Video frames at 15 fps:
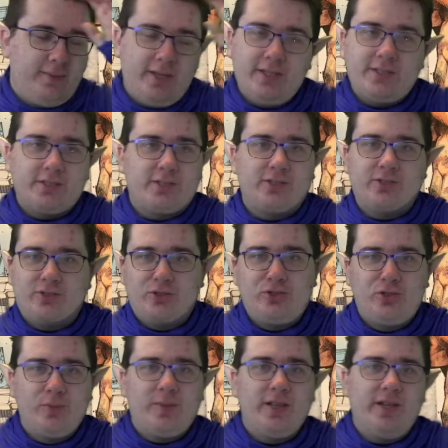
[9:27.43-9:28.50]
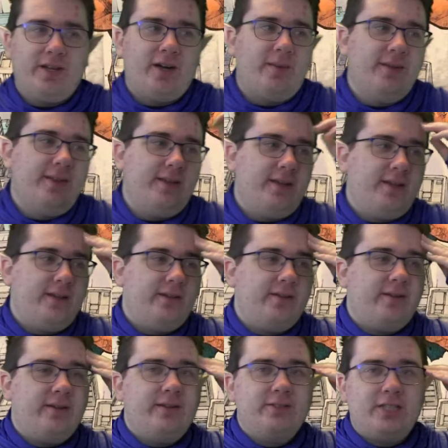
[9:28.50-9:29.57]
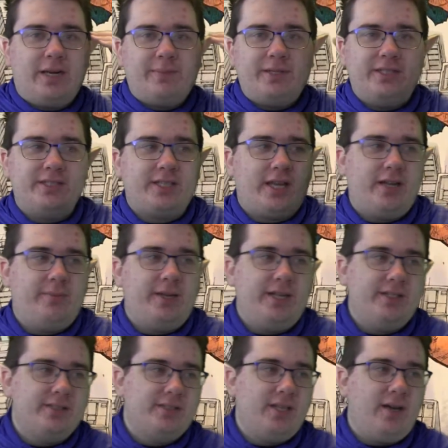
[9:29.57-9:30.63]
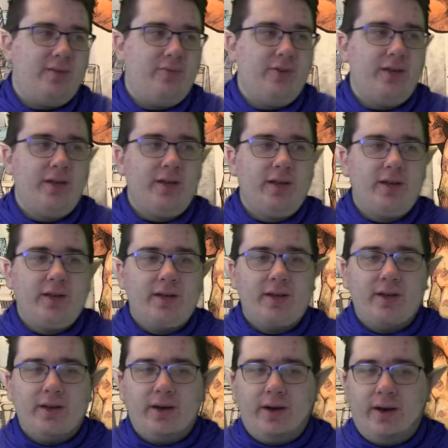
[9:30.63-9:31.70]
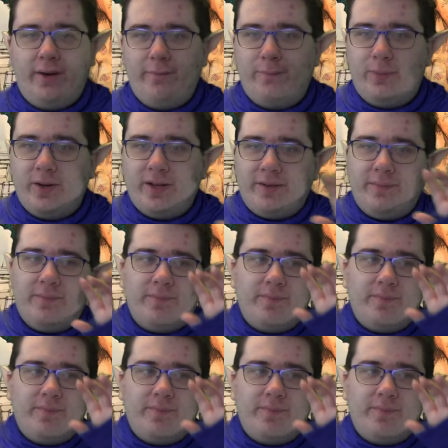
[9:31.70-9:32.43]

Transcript: it's a stupidly common thing in Japanese anime and stuff. But